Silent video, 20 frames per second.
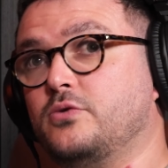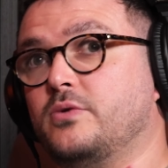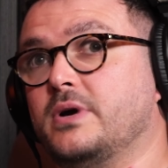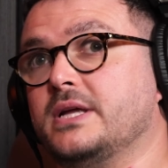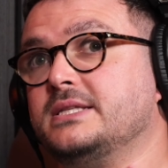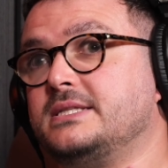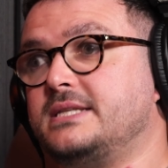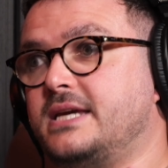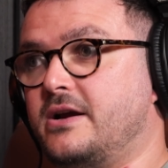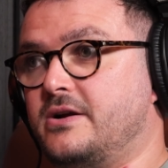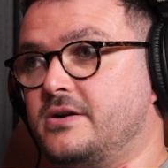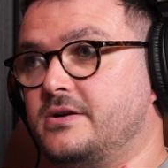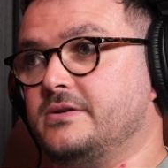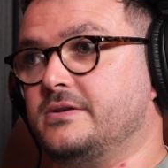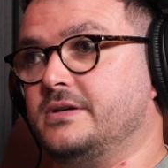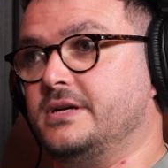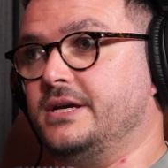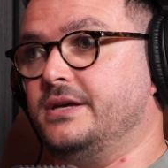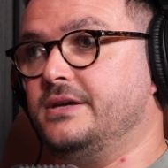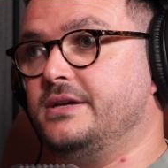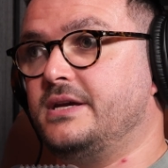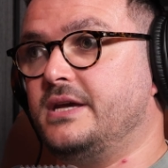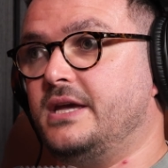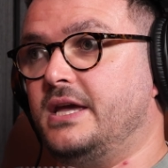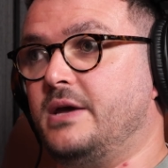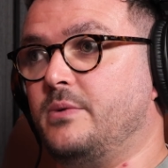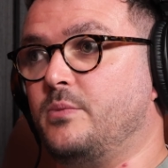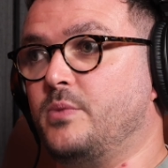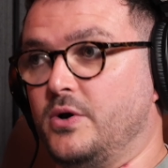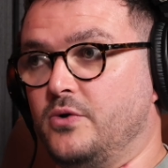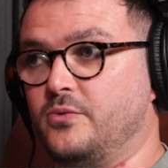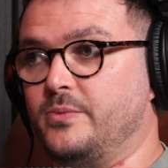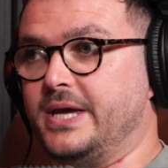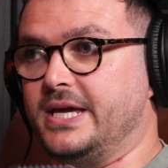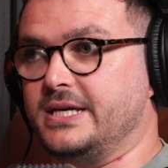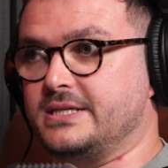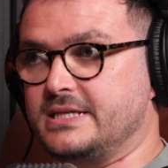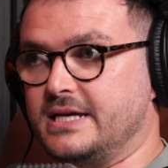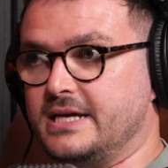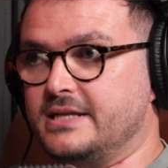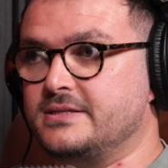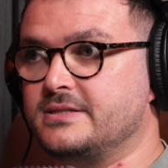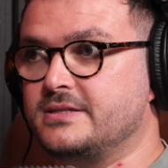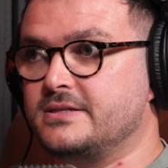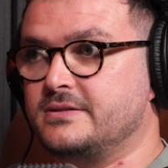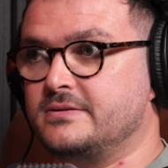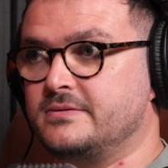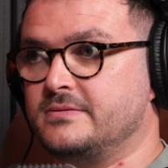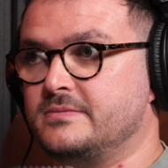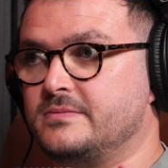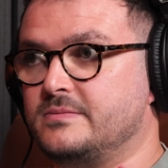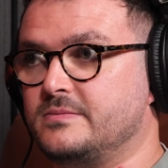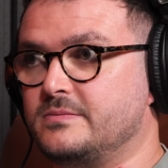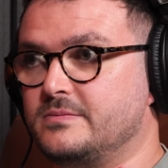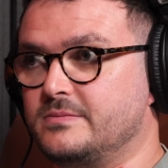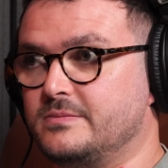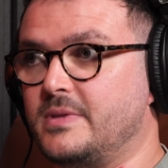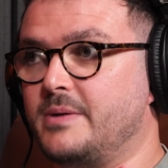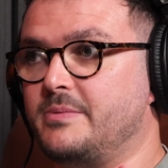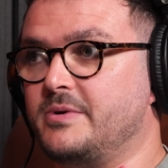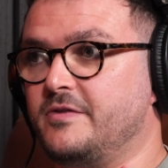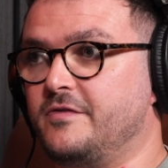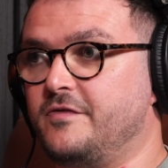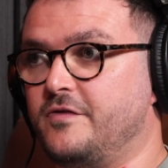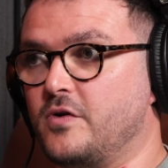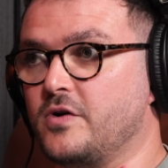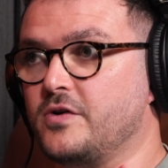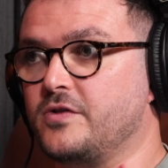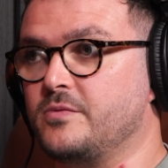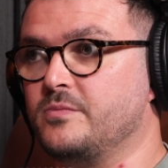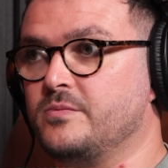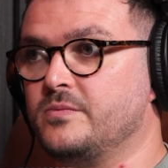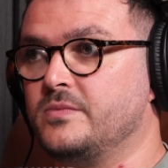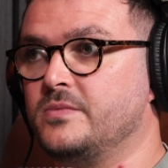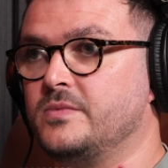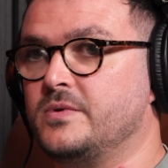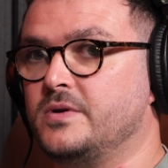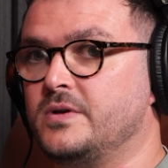I know internally it will make sense, maybe for them.